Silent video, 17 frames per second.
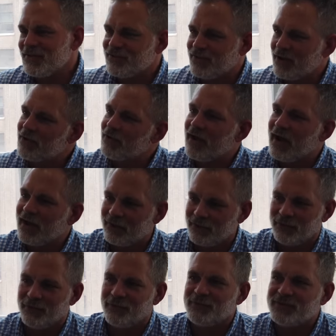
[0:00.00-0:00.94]
Giving you the shutter
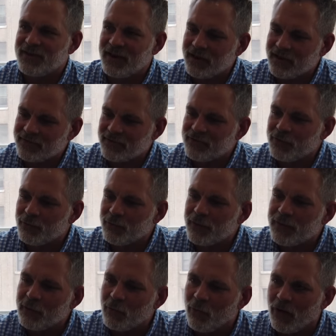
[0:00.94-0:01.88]
angle yep. settings that you
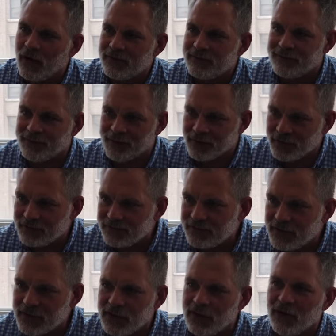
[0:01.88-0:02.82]
really want for yep.
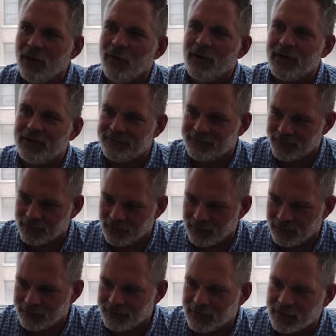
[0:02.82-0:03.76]
good video and
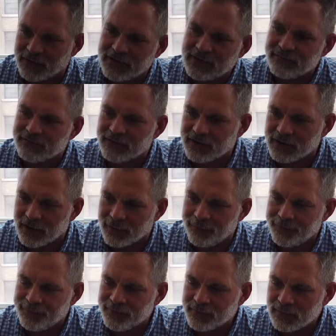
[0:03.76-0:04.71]
for, for clean video.
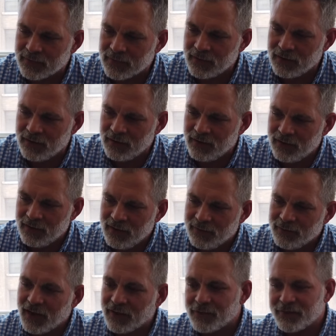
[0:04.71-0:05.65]

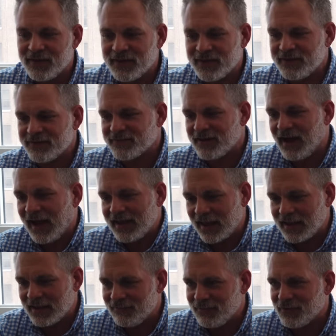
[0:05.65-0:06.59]
The other thing is I
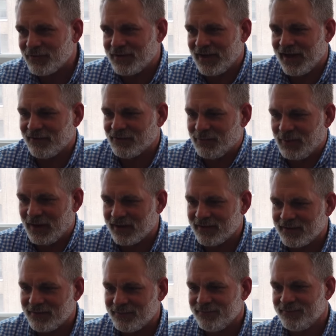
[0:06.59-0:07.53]
can give you your dials
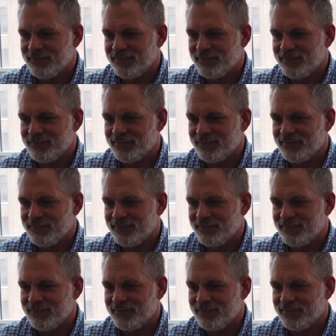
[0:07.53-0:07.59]
back.